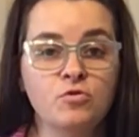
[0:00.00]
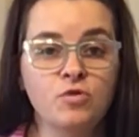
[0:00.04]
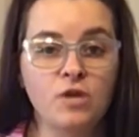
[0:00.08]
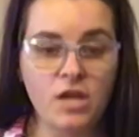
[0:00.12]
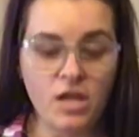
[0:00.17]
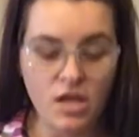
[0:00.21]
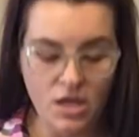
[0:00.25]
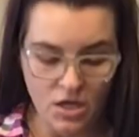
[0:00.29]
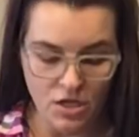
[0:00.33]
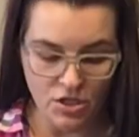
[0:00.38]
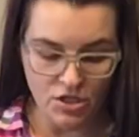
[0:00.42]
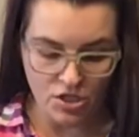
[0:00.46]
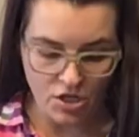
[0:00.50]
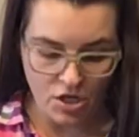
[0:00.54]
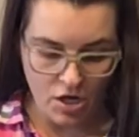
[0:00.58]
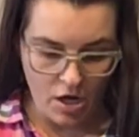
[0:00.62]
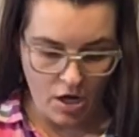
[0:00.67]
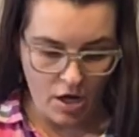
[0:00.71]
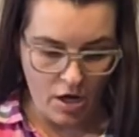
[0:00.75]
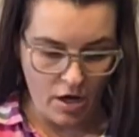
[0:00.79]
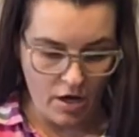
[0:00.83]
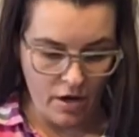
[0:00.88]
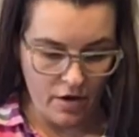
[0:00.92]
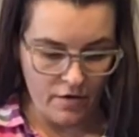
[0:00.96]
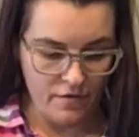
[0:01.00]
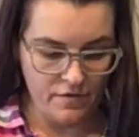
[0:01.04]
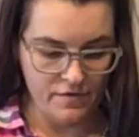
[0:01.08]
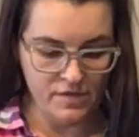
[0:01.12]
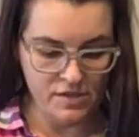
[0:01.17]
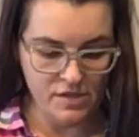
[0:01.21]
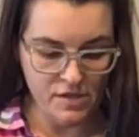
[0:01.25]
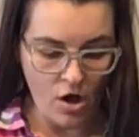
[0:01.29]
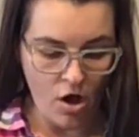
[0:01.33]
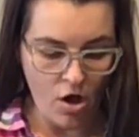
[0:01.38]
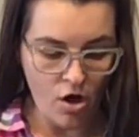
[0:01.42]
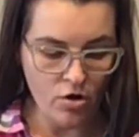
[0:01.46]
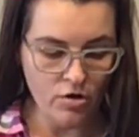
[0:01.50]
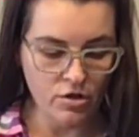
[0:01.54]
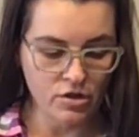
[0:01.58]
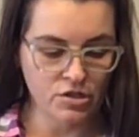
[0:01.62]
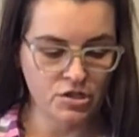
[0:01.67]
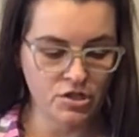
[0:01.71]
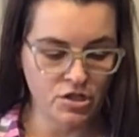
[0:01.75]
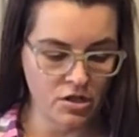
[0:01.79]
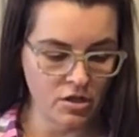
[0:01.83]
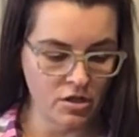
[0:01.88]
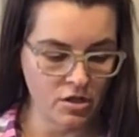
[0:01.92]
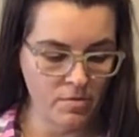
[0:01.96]
each of salt,
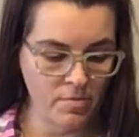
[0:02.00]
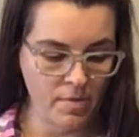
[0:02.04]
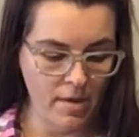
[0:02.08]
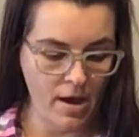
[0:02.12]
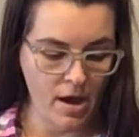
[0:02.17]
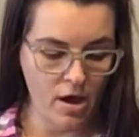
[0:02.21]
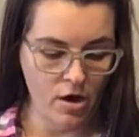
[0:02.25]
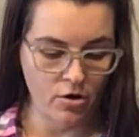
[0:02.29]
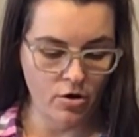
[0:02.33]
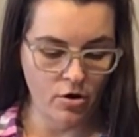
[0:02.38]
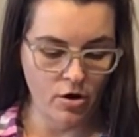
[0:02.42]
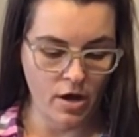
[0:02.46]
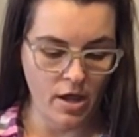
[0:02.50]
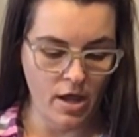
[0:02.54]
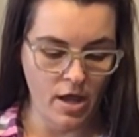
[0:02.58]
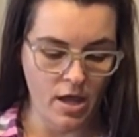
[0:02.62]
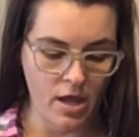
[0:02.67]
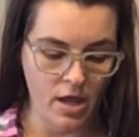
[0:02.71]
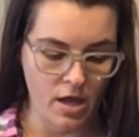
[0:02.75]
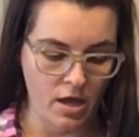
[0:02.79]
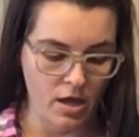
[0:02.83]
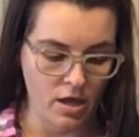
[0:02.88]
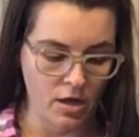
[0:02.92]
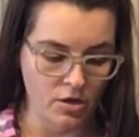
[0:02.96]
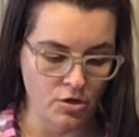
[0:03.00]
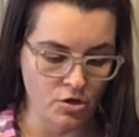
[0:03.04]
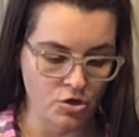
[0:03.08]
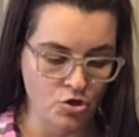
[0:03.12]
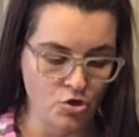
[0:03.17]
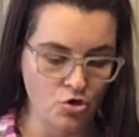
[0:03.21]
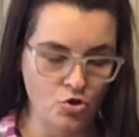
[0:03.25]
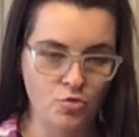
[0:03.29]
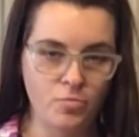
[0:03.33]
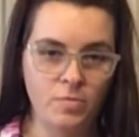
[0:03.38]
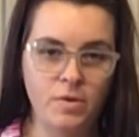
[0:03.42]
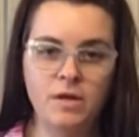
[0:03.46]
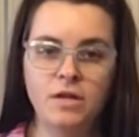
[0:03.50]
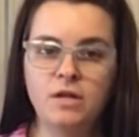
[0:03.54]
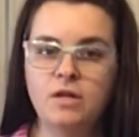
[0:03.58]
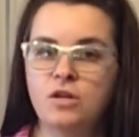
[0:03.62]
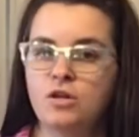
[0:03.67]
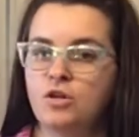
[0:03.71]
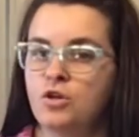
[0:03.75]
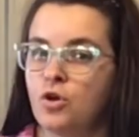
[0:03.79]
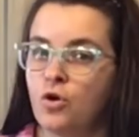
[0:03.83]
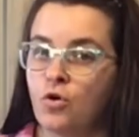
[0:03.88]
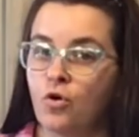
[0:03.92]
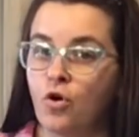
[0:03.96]
chili powder, and cumin,
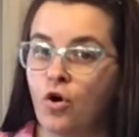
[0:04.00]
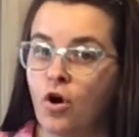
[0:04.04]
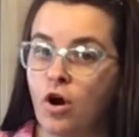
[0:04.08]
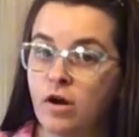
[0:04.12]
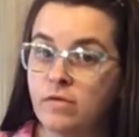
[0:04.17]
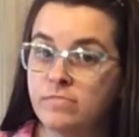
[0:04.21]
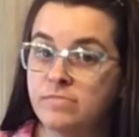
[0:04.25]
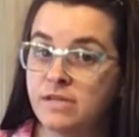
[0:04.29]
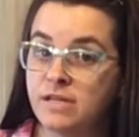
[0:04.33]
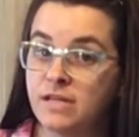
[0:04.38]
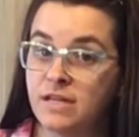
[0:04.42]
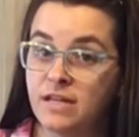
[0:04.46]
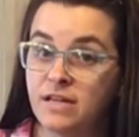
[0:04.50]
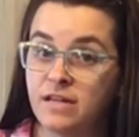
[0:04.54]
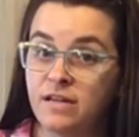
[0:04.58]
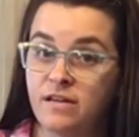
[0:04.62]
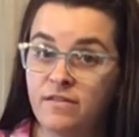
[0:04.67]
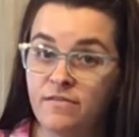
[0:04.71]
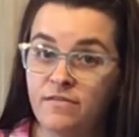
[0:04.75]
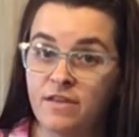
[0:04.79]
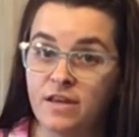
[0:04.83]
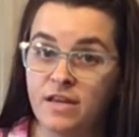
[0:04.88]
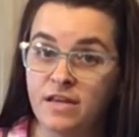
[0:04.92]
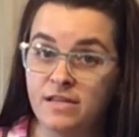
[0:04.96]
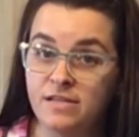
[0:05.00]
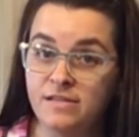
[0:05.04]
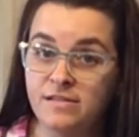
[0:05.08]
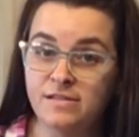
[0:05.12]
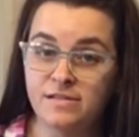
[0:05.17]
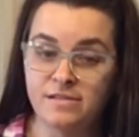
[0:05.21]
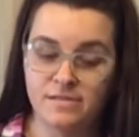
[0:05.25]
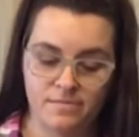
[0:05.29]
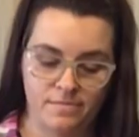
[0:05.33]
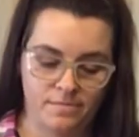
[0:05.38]
no carbs in any of these.